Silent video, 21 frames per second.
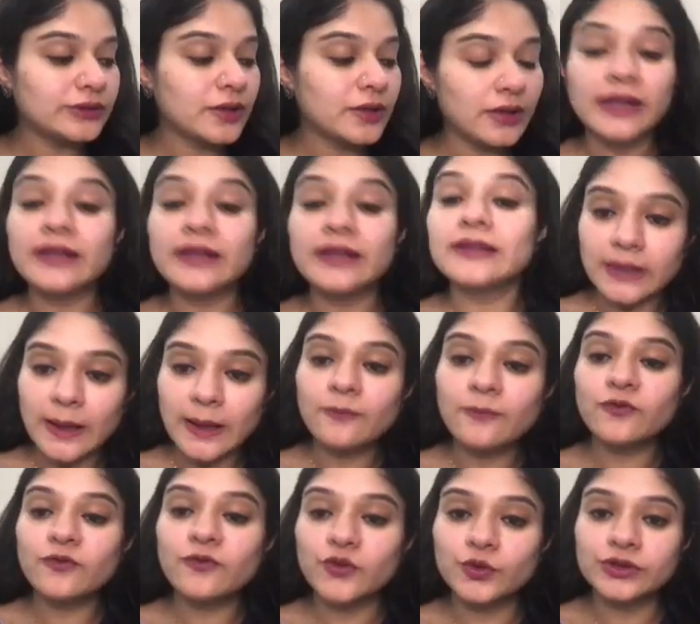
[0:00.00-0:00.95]
In some
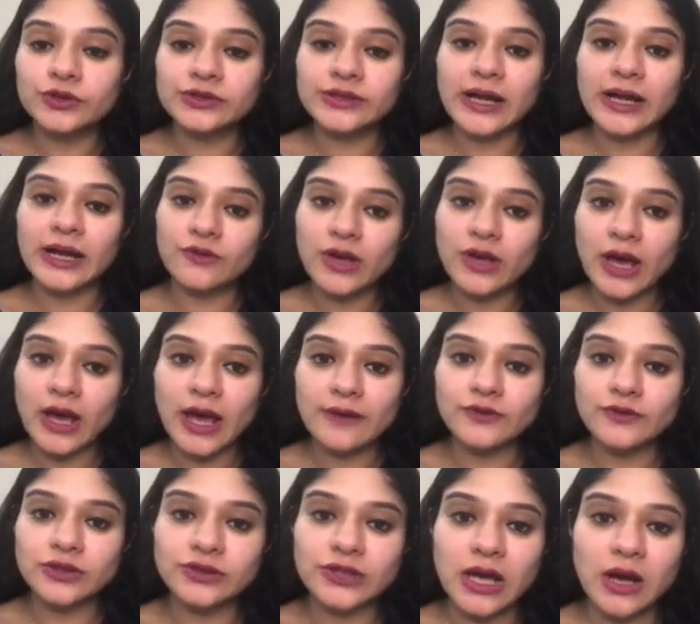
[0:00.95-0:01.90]
foods that we have the
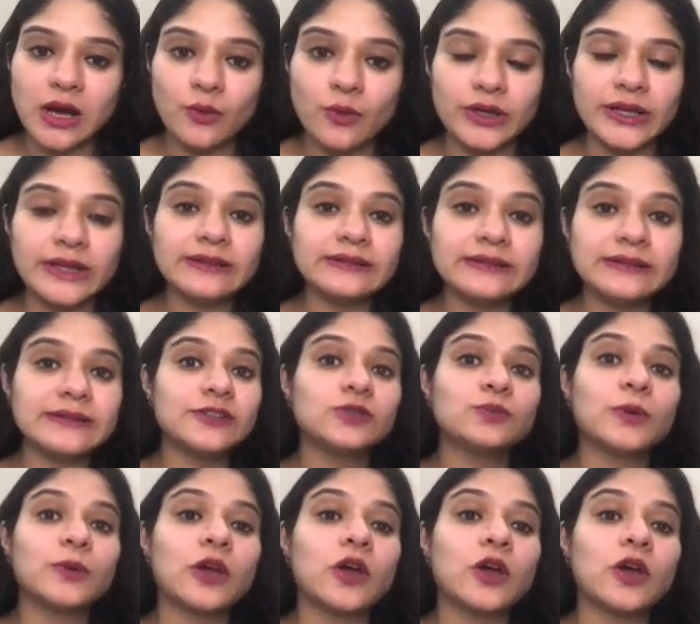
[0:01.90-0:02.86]
sour taste is
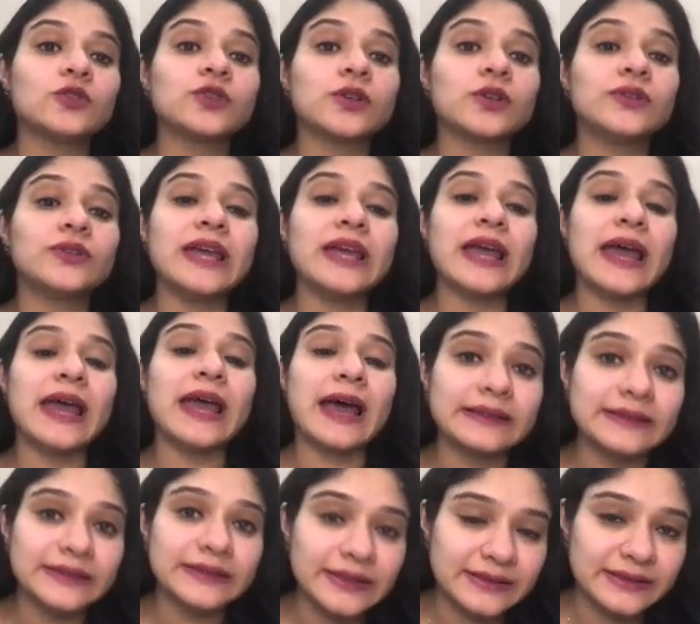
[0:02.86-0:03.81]
because of the
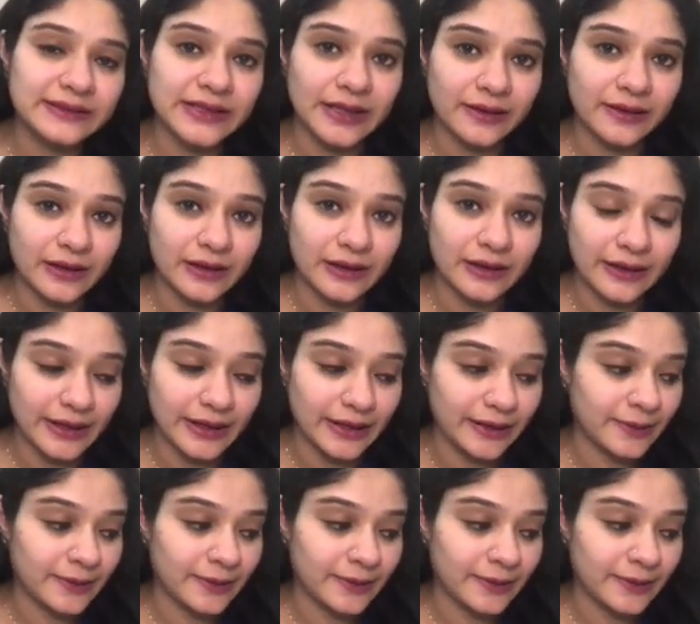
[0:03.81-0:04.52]
acids they contain.